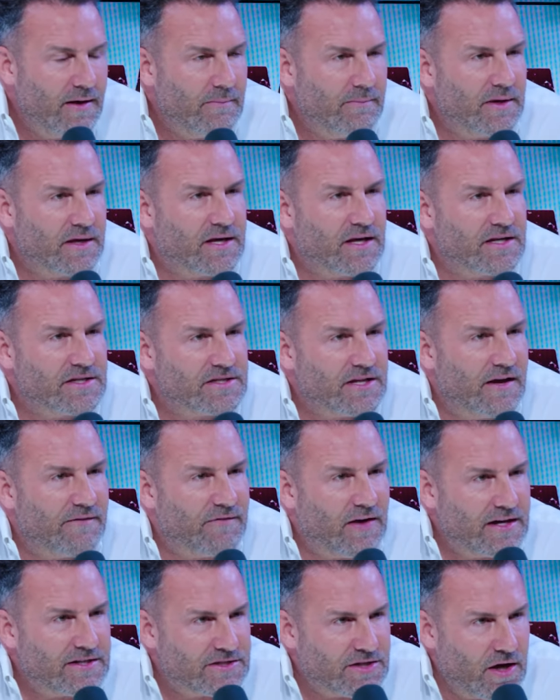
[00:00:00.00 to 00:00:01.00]
Because
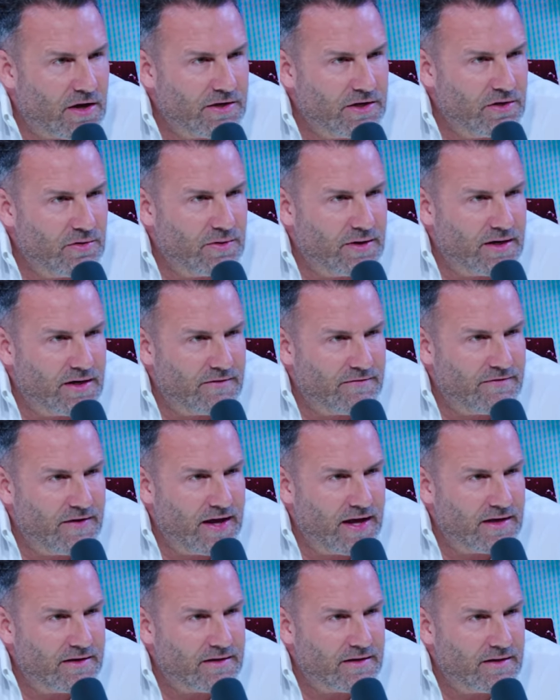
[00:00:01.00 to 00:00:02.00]
if I saw you at an
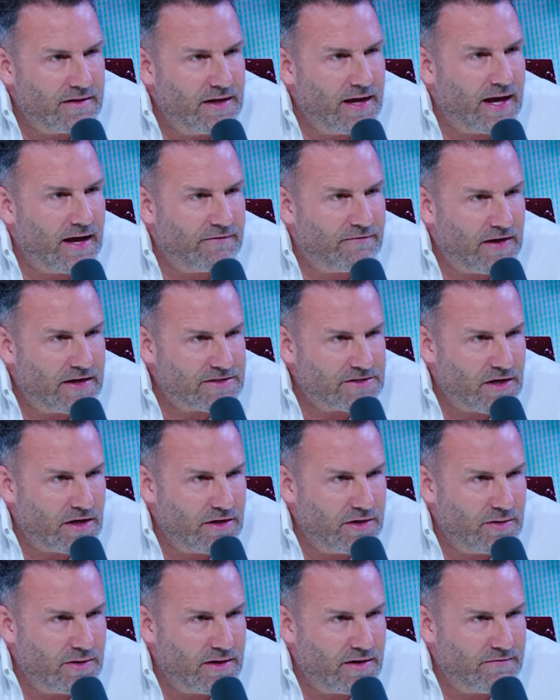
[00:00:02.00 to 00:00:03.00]
event, yeah, if I saw
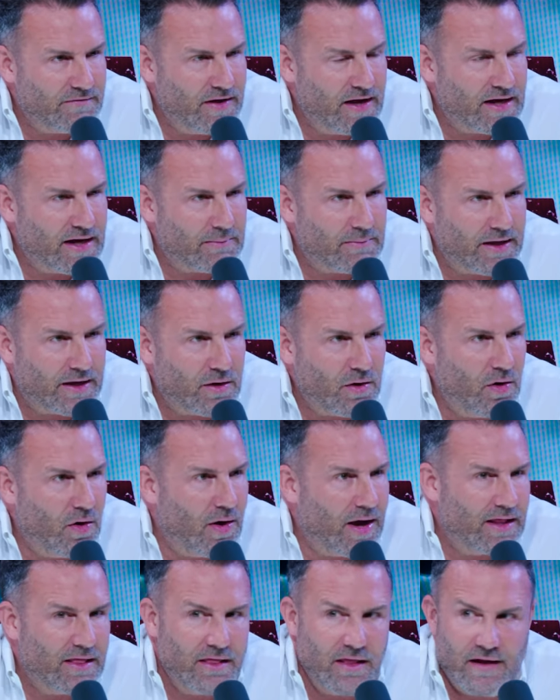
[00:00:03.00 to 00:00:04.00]
you at an event and I'm like,
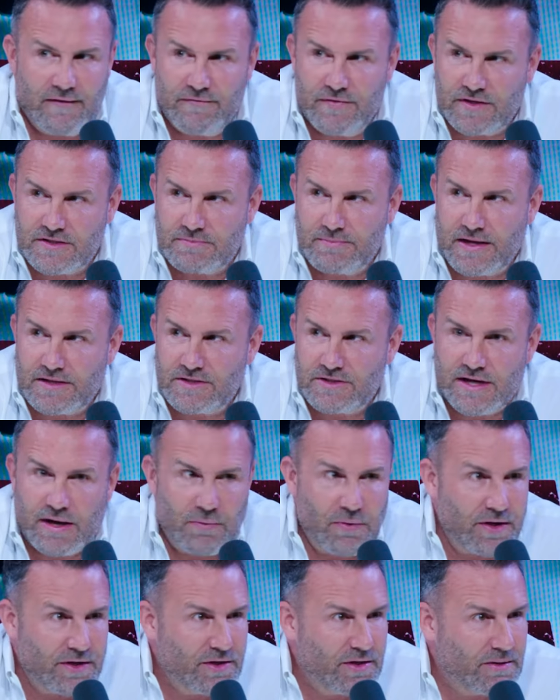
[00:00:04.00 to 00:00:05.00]
oh, I love this message. I
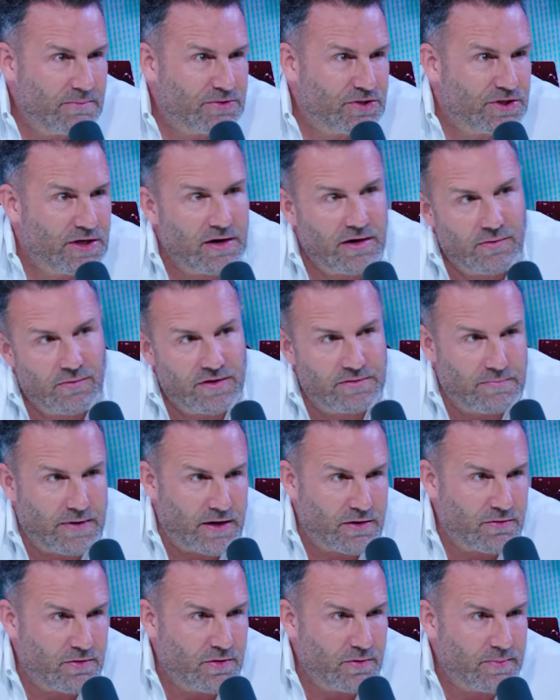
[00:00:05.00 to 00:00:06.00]
want you to share it with
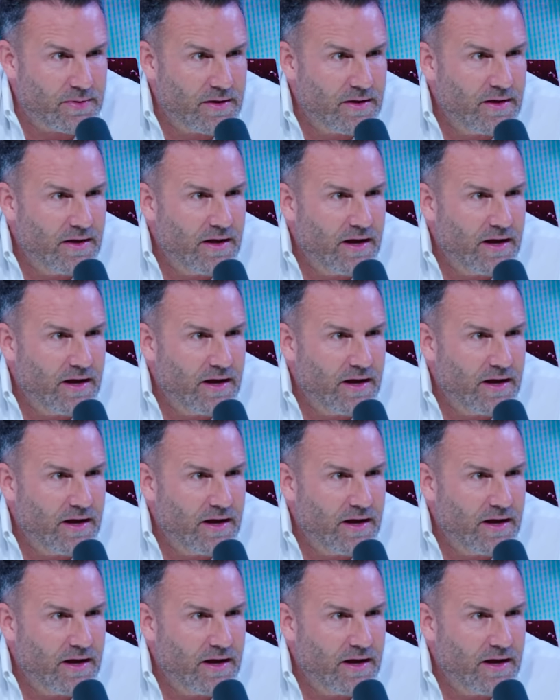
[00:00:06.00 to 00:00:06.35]
my group.